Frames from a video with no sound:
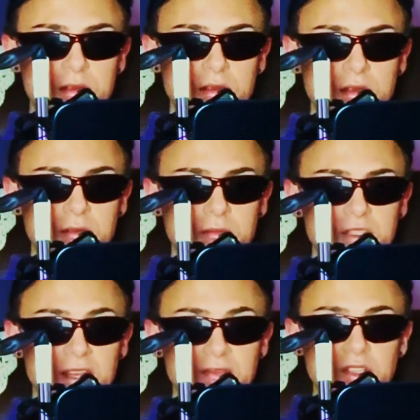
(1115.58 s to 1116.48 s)
to
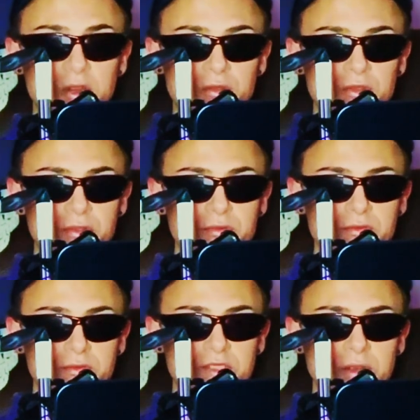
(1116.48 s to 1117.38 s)
have to go through.
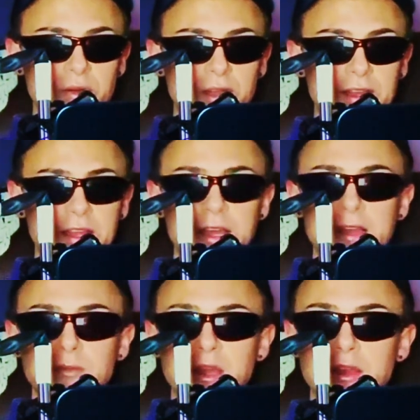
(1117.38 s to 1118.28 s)
So
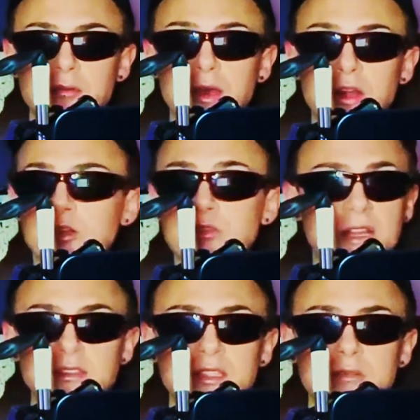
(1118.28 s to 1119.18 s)
my heart goes
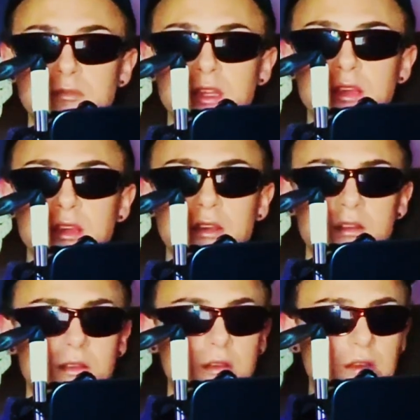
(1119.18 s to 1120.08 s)
out to them,
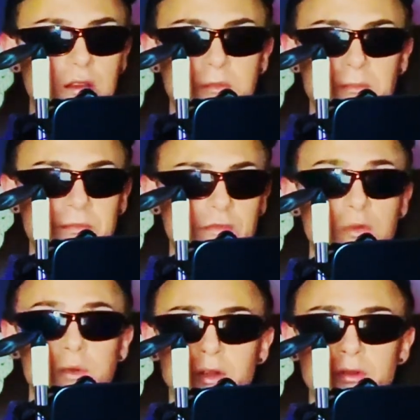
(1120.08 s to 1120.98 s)

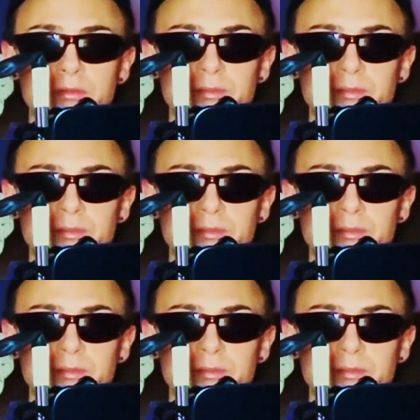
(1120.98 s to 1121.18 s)
for real.